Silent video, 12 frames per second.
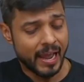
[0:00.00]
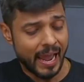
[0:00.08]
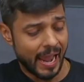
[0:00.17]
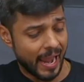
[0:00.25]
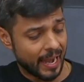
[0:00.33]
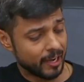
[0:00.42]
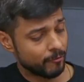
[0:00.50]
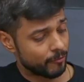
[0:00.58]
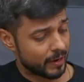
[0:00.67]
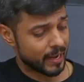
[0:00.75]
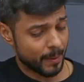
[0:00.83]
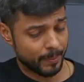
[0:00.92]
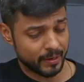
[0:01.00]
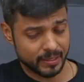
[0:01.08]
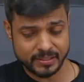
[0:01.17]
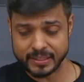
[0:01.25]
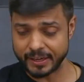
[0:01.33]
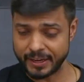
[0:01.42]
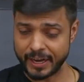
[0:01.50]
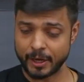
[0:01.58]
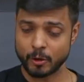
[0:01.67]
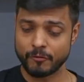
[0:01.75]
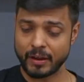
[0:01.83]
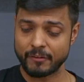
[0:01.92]
And what happens is the
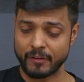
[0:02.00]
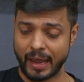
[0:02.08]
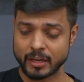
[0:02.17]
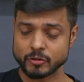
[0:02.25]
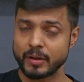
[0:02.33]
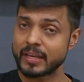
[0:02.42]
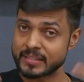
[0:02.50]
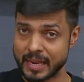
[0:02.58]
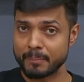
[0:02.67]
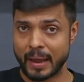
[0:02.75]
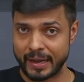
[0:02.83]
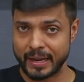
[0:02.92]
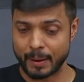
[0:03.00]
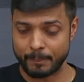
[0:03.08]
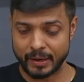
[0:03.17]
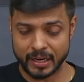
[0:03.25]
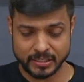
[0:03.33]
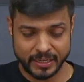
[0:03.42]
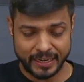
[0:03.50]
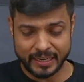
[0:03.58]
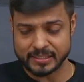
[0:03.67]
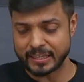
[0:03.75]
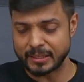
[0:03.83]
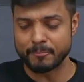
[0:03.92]
radio wave actually has like many applications. It has
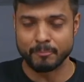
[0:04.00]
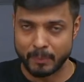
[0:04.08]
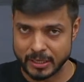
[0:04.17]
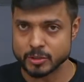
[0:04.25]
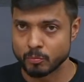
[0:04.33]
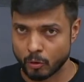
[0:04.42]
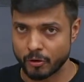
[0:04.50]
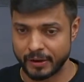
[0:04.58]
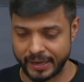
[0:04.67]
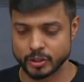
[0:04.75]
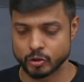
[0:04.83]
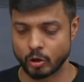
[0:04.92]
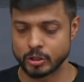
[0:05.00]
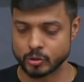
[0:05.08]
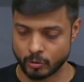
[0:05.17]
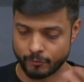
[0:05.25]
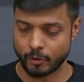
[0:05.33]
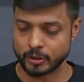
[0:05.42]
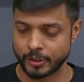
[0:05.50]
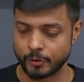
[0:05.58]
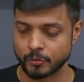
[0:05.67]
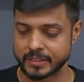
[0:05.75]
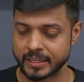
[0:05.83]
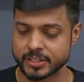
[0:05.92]
like the much more range also for the
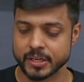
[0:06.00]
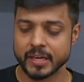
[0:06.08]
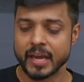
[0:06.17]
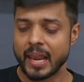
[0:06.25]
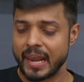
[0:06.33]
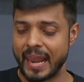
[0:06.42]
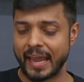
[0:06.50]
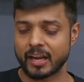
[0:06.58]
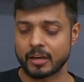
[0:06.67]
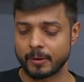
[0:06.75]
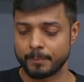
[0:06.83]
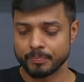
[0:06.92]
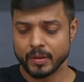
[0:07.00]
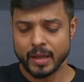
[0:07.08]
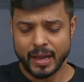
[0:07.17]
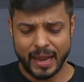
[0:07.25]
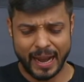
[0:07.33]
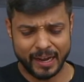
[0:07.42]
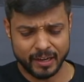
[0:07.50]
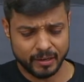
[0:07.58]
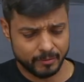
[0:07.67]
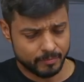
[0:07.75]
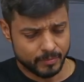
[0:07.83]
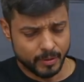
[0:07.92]
usage. Like
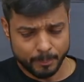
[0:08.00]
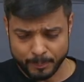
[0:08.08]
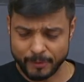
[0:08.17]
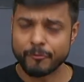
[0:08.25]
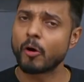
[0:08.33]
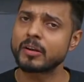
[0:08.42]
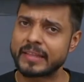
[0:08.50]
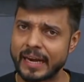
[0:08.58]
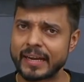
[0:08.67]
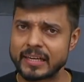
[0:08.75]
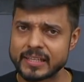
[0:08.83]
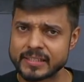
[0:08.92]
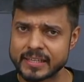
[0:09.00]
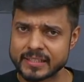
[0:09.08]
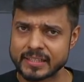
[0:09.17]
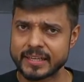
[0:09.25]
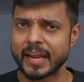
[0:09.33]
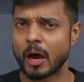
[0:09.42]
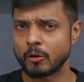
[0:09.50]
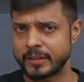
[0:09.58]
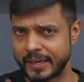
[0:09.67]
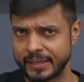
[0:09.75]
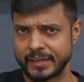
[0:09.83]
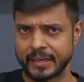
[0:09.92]
before that, I'll just discuss that how they
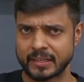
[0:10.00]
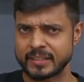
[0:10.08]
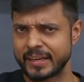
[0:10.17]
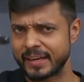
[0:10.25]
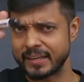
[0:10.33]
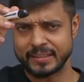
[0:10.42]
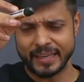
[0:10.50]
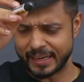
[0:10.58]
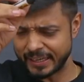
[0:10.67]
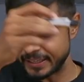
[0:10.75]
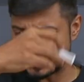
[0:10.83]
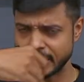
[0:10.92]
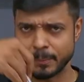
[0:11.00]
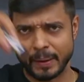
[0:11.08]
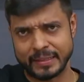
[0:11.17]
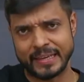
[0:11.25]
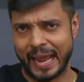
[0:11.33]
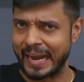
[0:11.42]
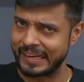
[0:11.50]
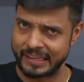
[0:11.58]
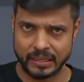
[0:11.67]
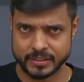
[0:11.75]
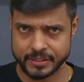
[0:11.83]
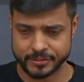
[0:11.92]
get detected. They get detected by the
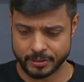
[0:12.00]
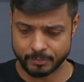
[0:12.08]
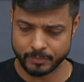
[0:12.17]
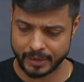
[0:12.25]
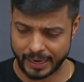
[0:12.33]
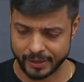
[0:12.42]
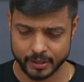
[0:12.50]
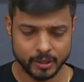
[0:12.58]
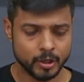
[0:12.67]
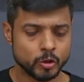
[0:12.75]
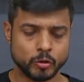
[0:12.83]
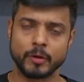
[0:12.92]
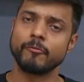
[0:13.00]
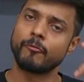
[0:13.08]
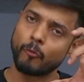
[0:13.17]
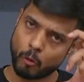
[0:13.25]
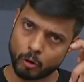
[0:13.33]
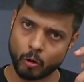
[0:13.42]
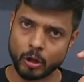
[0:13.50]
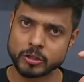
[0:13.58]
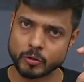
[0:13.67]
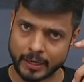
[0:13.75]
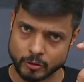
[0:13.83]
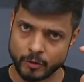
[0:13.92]
antenna system, right? So in phone also
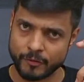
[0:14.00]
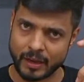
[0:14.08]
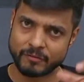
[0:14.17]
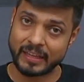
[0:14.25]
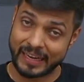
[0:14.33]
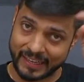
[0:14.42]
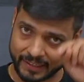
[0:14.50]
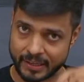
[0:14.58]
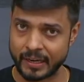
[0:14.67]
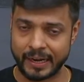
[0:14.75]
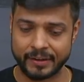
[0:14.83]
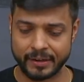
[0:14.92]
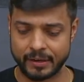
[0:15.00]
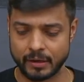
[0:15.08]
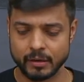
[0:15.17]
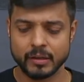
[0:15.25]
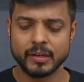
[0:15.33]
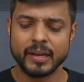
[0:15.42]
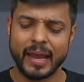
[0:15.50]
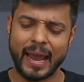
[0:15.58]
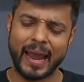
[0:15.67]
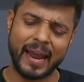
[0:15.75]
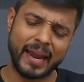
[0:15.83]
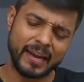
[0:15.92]
actually we have the internal antenna,
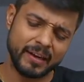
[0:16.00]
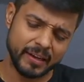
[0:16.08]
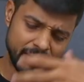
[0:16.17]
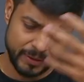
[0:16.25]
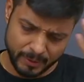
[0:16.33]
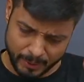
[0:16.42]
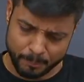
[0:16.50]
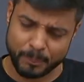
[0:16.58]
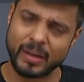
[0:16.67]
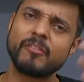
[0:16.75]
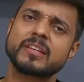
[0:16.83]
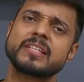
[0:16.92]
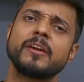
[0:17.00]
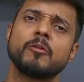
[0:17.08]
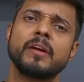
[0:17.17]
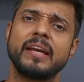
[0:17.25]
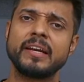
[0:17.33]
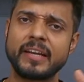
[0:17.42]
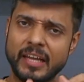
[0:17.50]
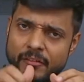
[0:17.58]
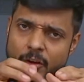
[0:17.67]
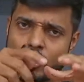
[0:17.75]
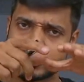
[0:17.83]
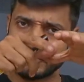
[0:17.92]
and in previously, in TV
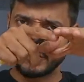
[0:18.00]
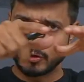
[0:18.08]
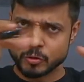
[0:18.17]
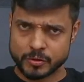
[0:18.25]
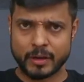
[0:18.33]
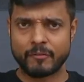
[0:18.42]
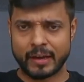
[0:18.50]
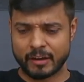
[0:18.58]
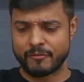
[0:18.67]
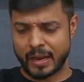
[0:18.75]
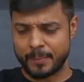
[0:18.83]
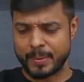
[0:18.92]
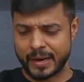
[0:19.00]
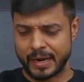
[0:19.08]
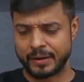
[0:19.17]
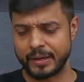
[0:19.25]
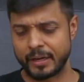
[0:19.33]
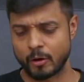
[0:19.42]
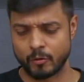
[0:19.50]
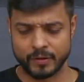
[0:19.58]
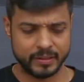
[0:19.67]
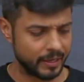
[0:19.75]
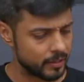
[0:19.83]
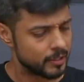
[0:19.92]
also we used to have like a very big antenna over
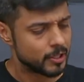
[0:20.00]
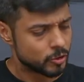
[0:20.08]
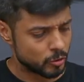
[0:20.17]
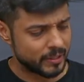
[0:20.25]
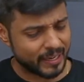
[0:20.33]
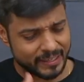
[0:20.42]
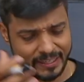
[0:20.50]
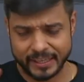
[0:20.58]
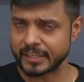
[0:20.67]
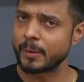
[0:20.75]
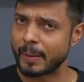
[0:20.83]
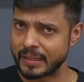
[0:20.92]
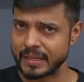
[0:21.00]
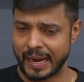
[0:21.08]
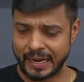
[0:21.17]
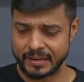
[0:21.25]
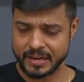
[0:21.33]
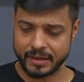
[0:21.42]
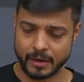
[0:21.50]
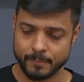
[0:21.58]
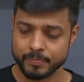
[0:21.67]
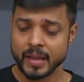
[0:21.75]
there. So they get detected by the antenna.